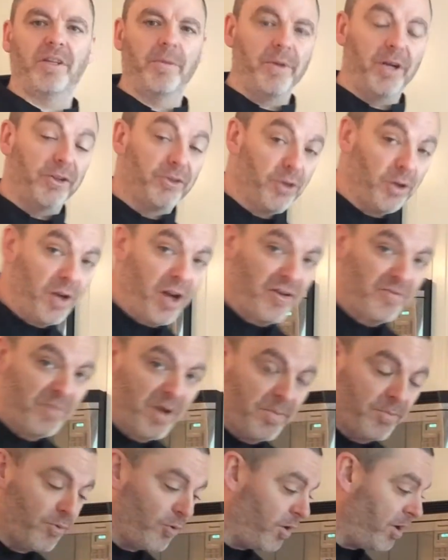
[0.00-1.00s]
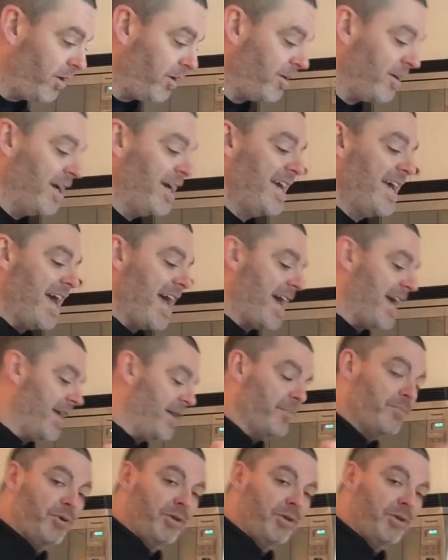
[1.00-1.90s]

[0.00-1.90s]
I'm going to turn off my broiler and